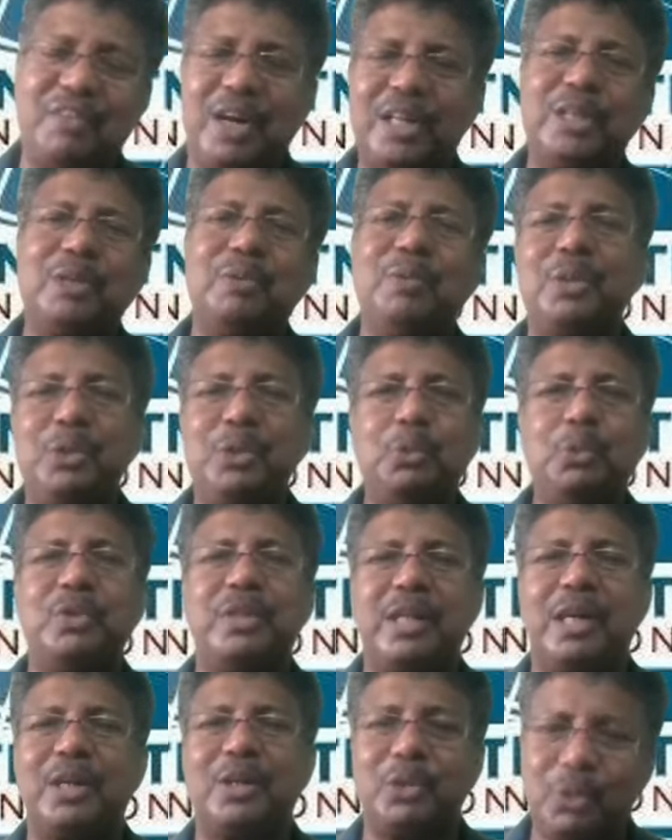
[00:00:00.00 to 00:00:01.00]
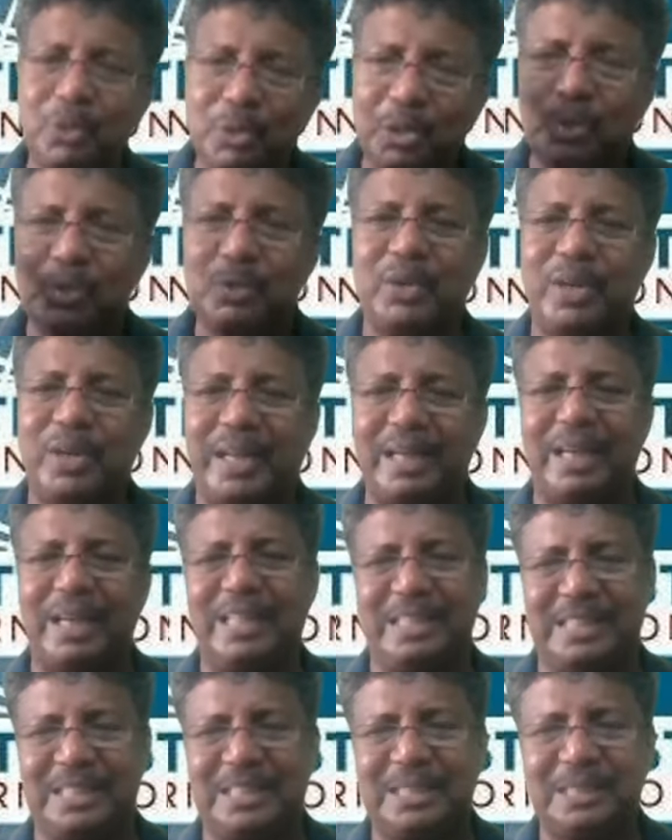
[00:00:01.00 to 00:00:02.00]
whatever you talked, you have to
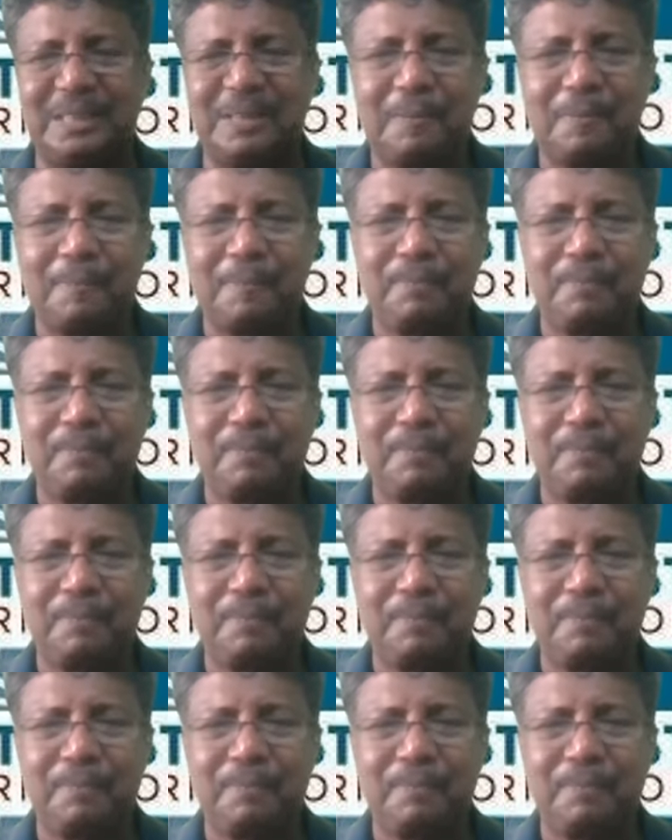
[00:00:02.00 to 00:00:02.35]
recollect.